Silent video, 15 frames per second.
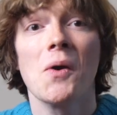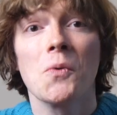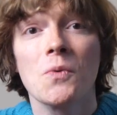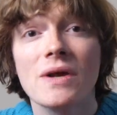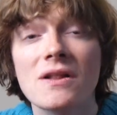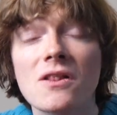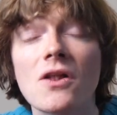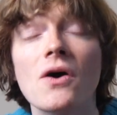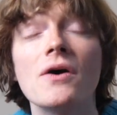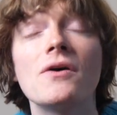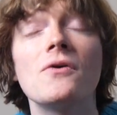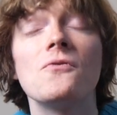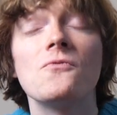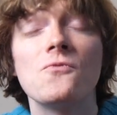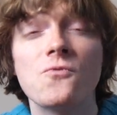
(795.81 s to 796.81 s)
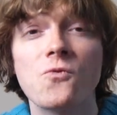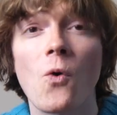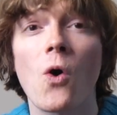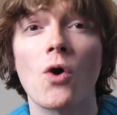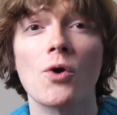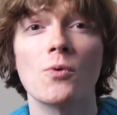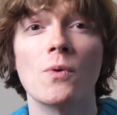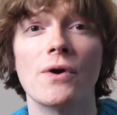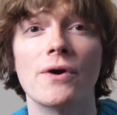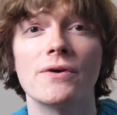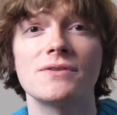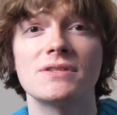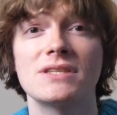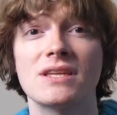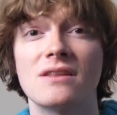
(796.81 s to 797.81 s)
We look
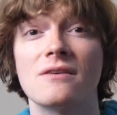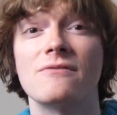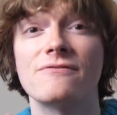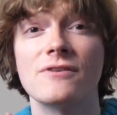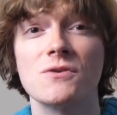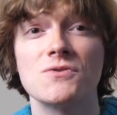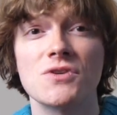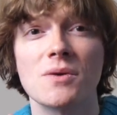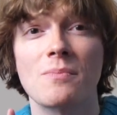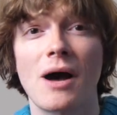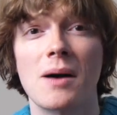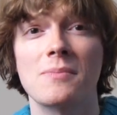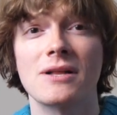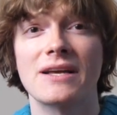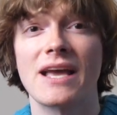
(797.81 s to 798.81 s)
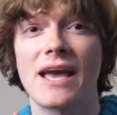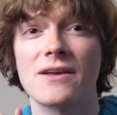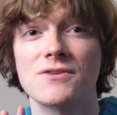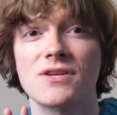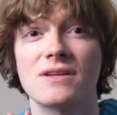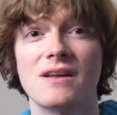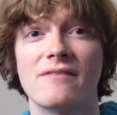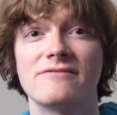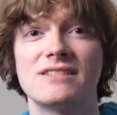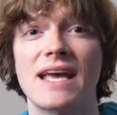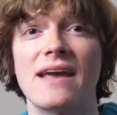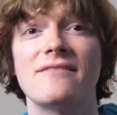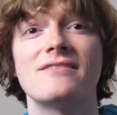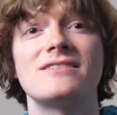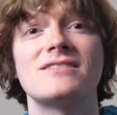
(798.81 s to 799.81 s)
forward to the future publication of
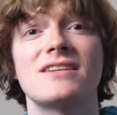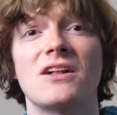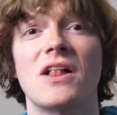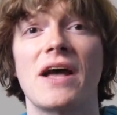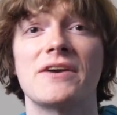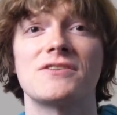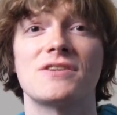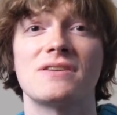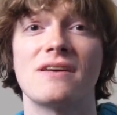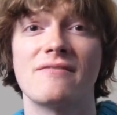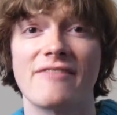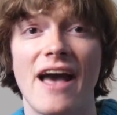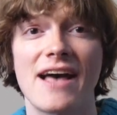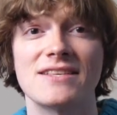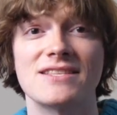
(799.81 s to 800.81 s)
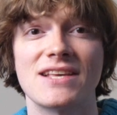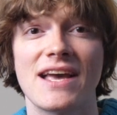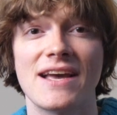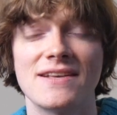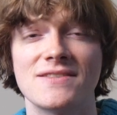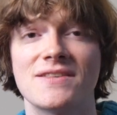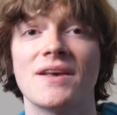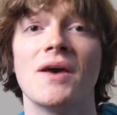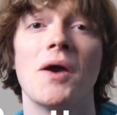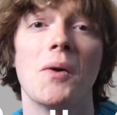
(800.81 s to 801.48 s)
David's collection of essays,